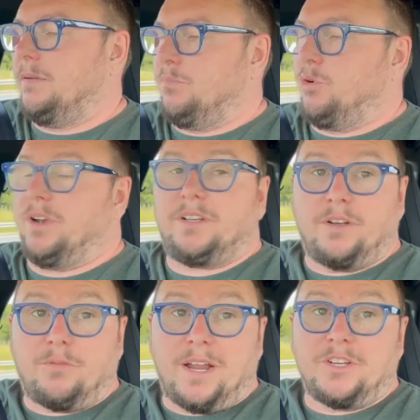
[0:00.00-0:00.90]
predicted
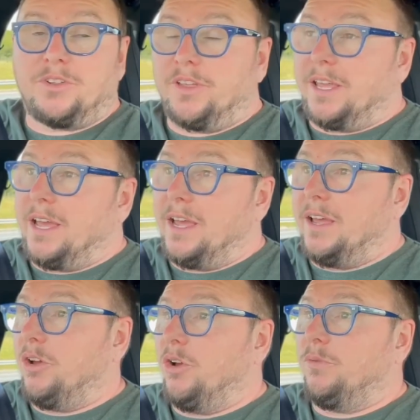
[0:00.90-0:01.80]
range on the car
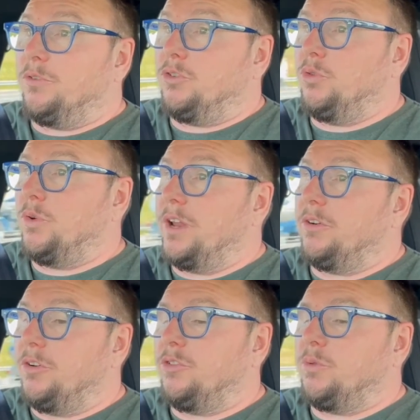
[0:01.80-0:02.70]
of
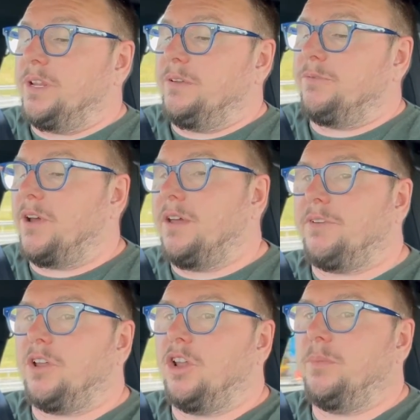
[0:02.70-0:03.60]
225
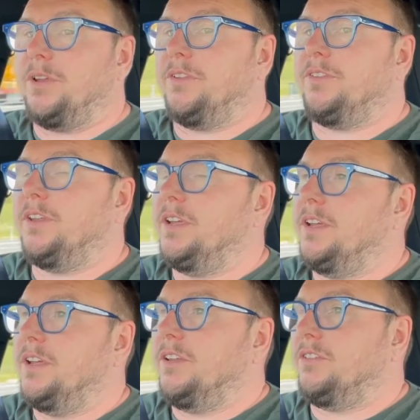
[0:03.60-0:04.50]
kilometers.
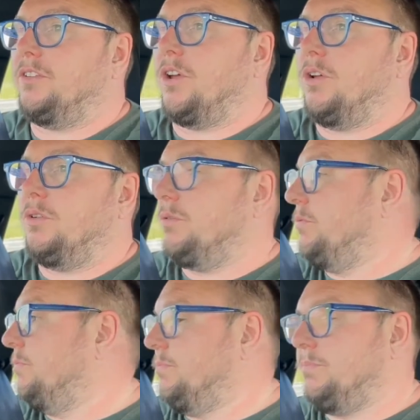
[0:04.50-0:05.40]
So
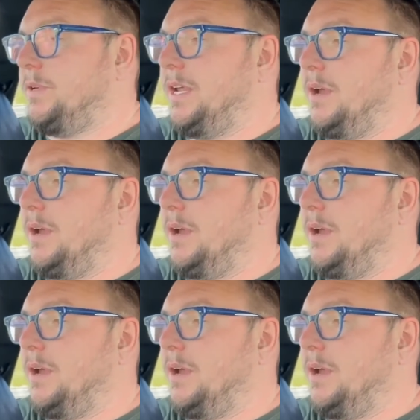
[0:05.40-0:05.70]
yeah,